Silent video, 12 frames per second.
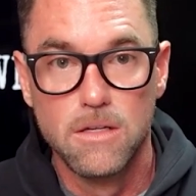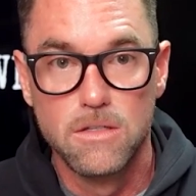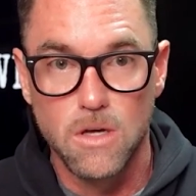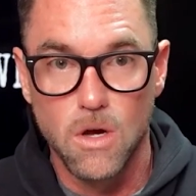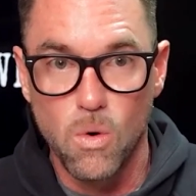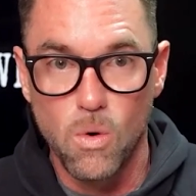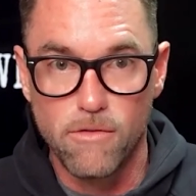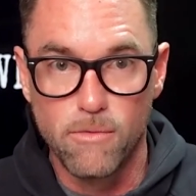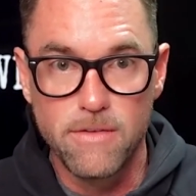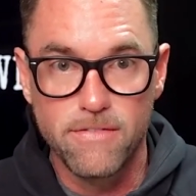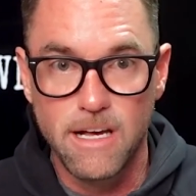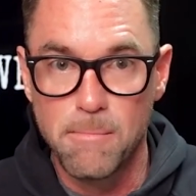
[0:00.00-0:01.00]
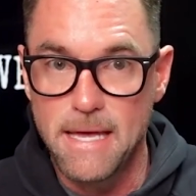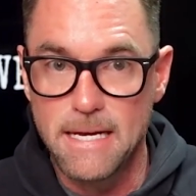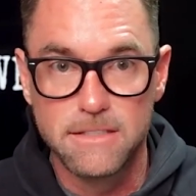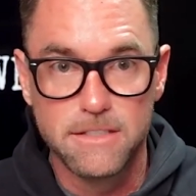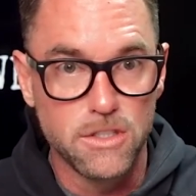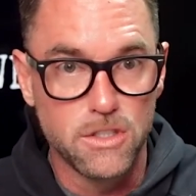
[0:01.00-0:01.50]
So if we've
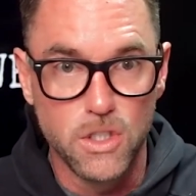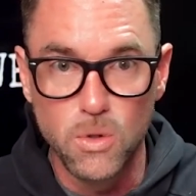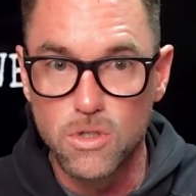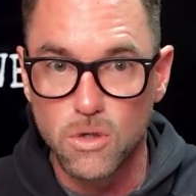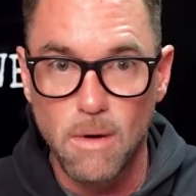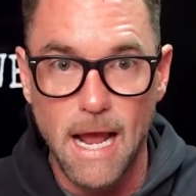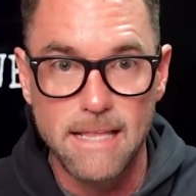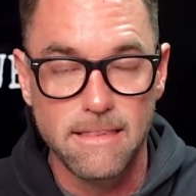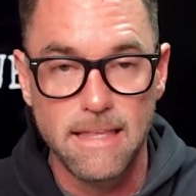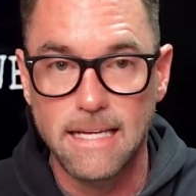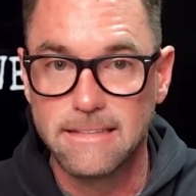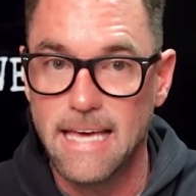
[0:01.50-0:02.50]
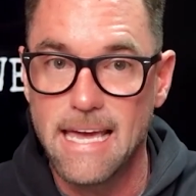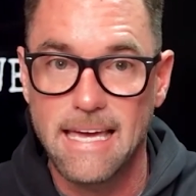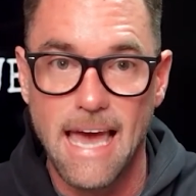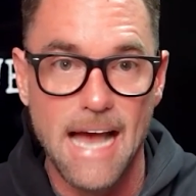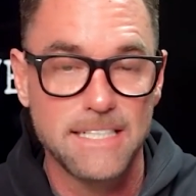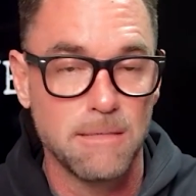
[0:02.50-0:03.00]
committed to do the right thing, take
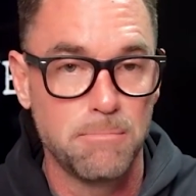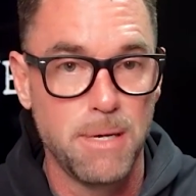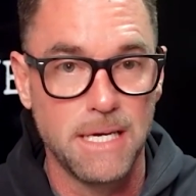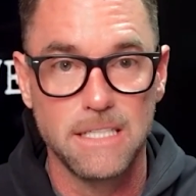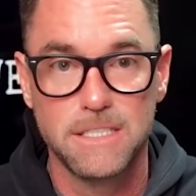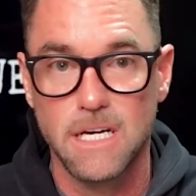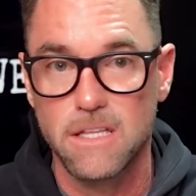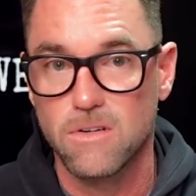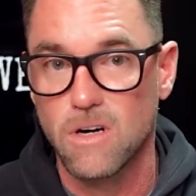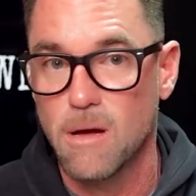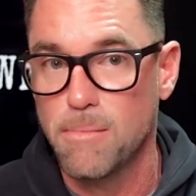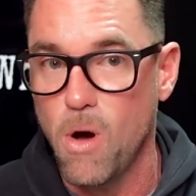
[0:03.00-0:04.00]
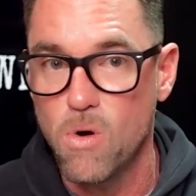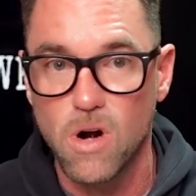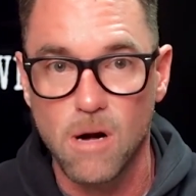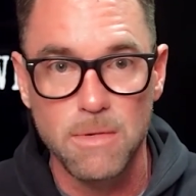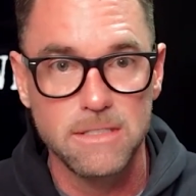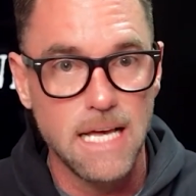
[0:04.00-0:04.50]
action, pick each other up, own
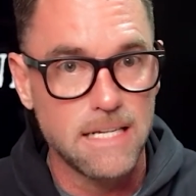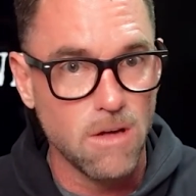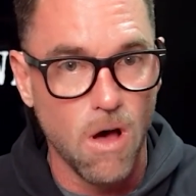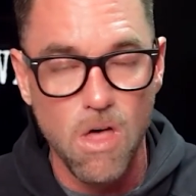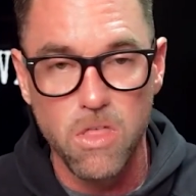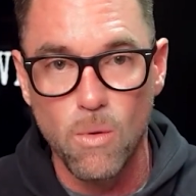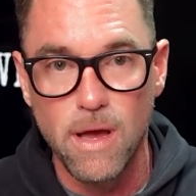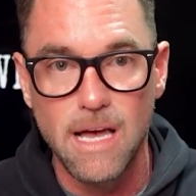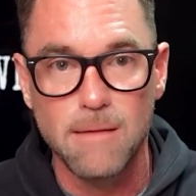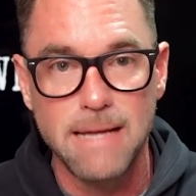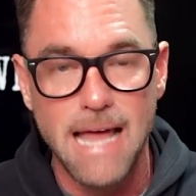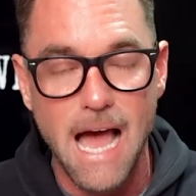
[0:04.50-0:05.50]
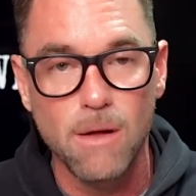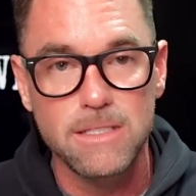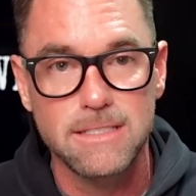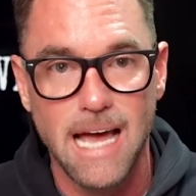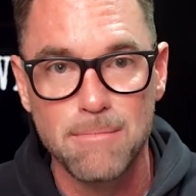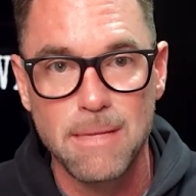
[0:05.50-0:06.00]
our mistakes all the way up, now it's
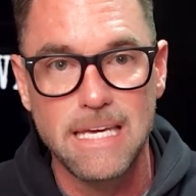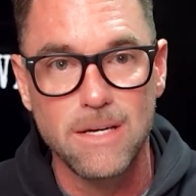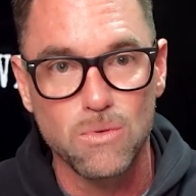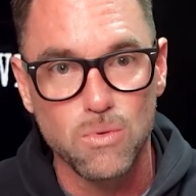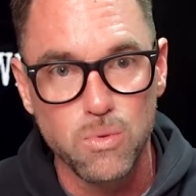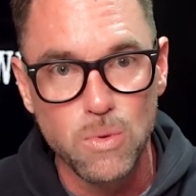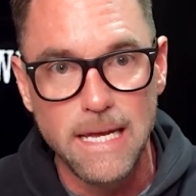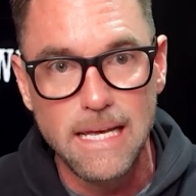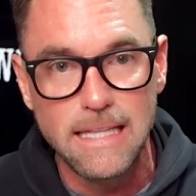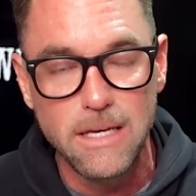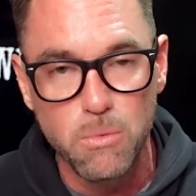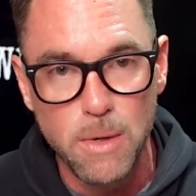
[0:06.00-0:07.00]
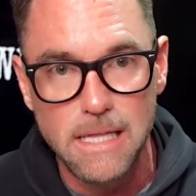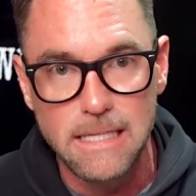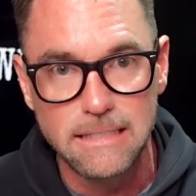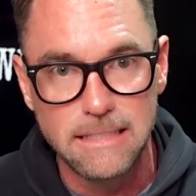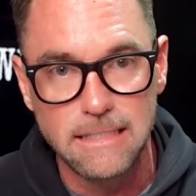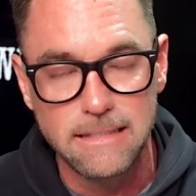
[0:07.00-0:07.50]
time to get really, really
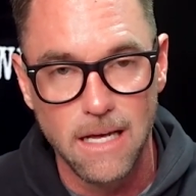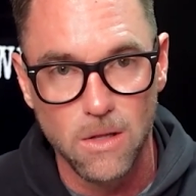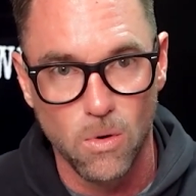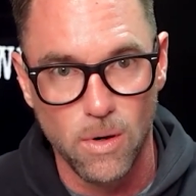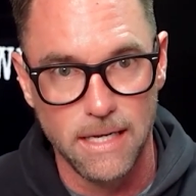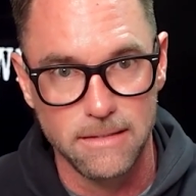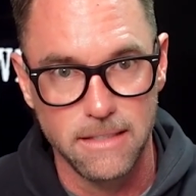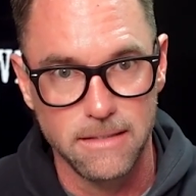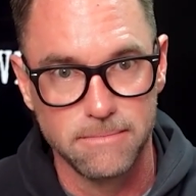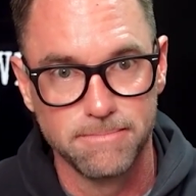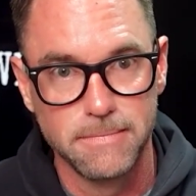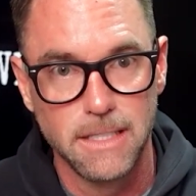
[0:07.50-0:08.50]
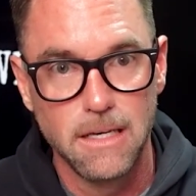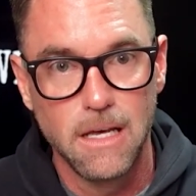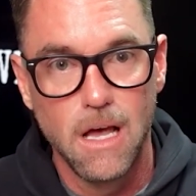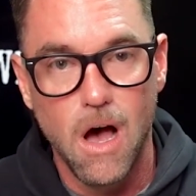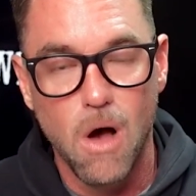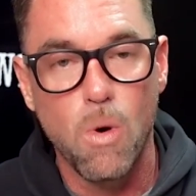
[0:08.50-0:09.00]
detail oriented.
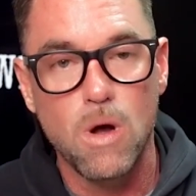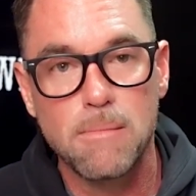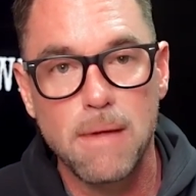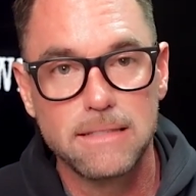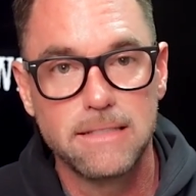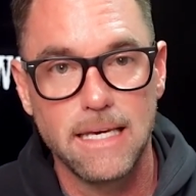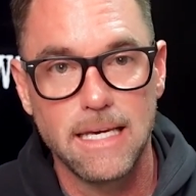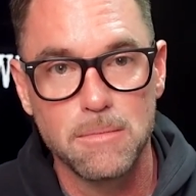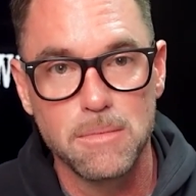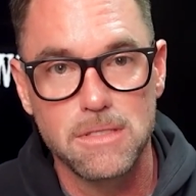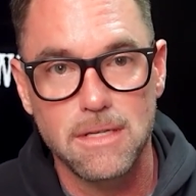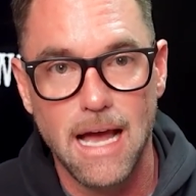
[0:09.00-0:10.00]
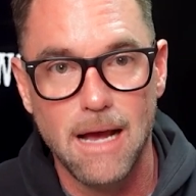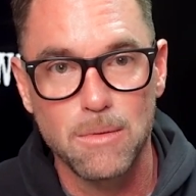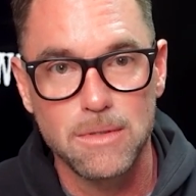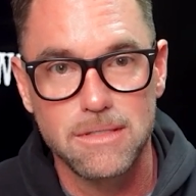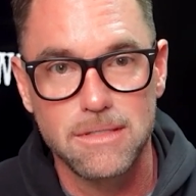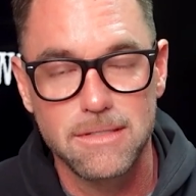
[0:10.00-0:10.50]
On one of my teams, I
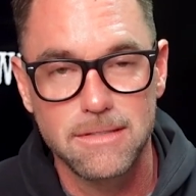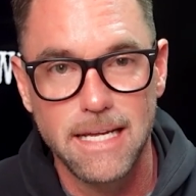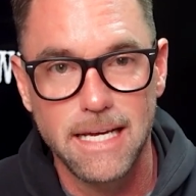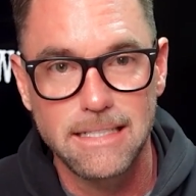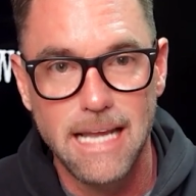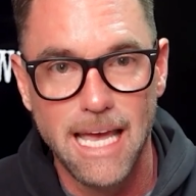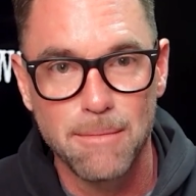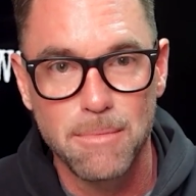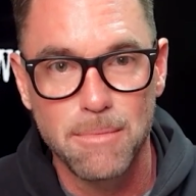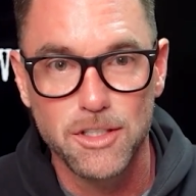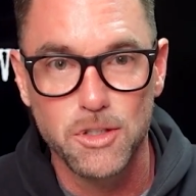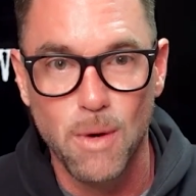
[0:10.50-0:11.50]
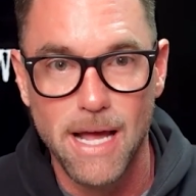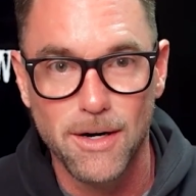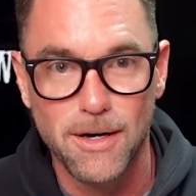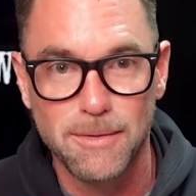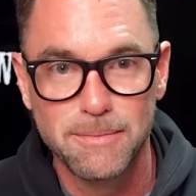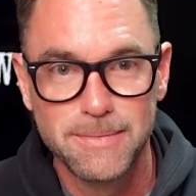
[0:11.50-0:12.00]
was nicknamed the Shredder.